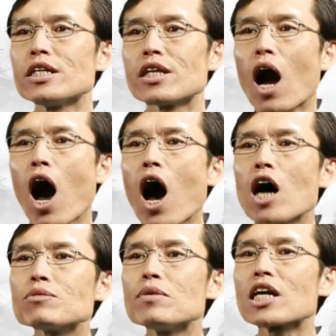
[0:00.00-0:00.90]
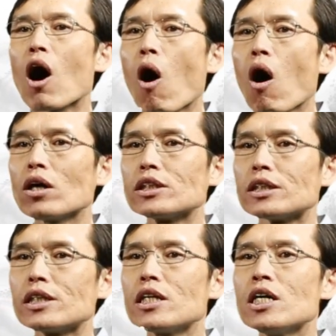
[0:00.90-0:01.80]
in the cosmic
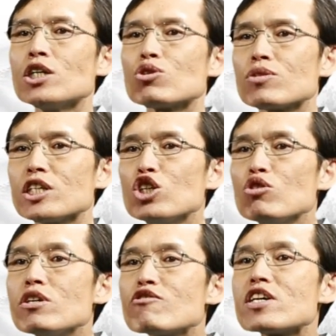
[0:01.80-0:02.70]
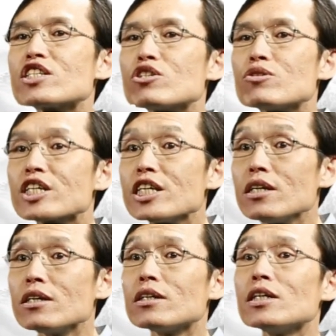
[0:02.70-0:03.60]
order to the universal
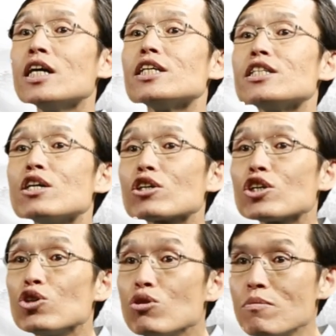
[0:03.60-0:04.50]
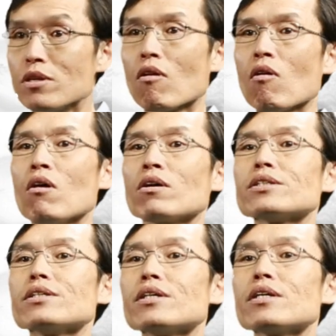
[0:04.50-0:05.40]
king in the human
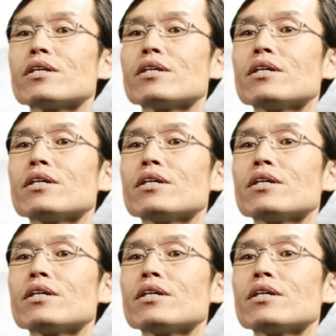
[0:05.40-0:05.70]
order.